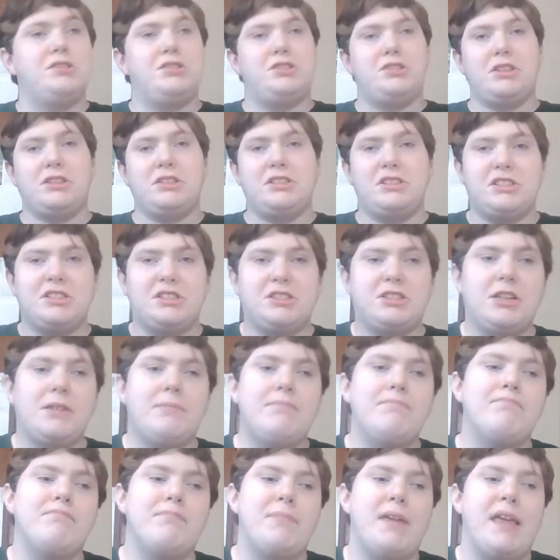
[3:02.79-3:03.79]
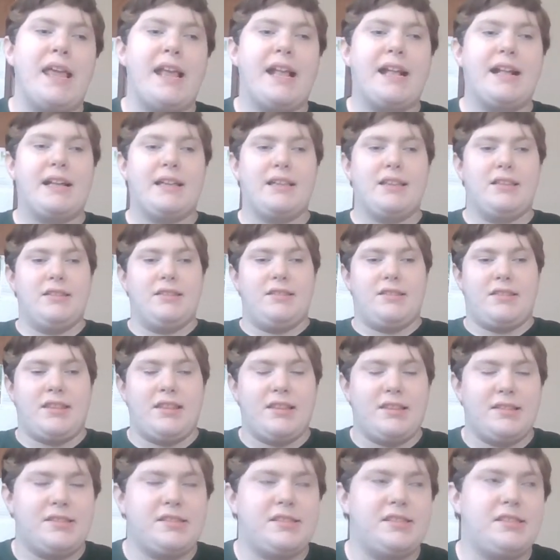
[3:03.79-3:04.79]
Just to make
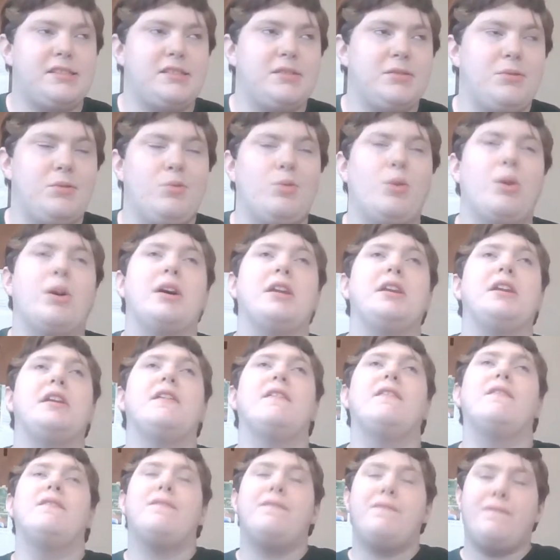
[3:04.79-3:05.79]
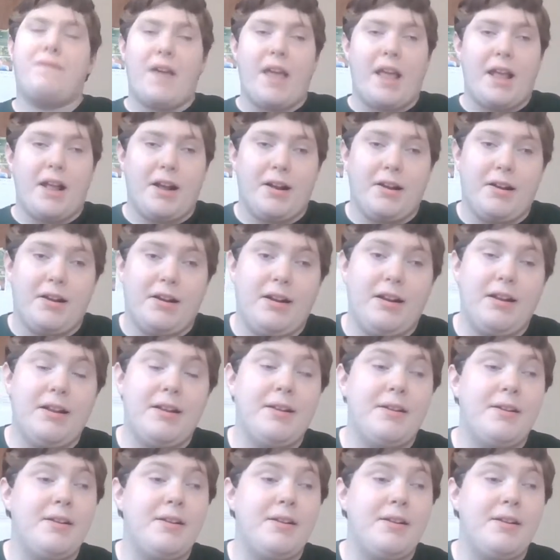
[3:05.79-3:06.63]
this one fair.